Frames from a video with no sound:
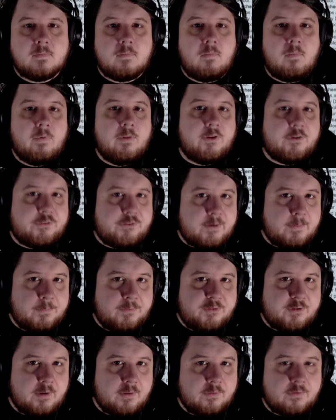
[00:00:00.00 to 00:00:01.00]
The
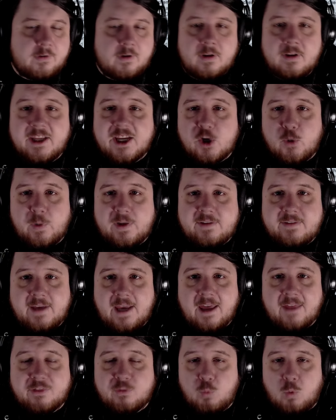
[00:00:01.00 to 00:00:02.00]
Simpsons, Liquid
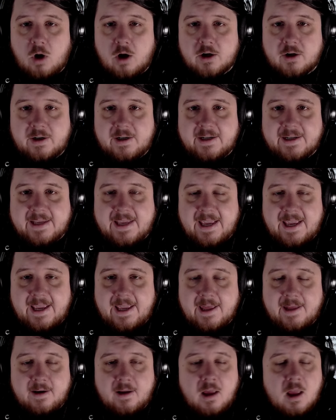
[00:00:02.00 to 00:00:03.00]
Death, Water in a
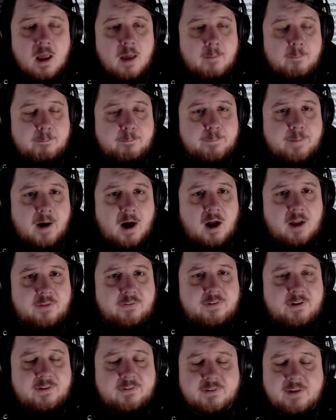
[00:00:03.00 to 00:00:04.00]
Can,
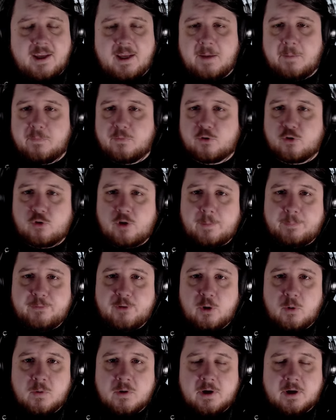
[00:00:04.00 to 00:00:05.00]
Ponzi schemes,
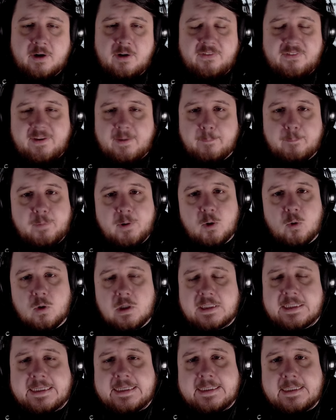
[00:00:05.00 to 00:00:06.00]
cryptocurrency, Bill
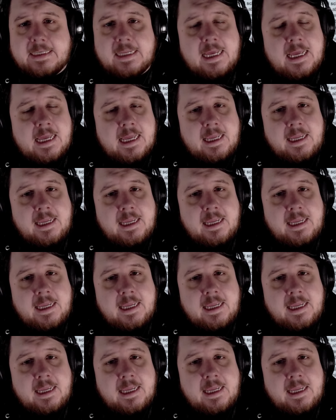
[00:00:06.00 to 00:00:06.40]
Clinton.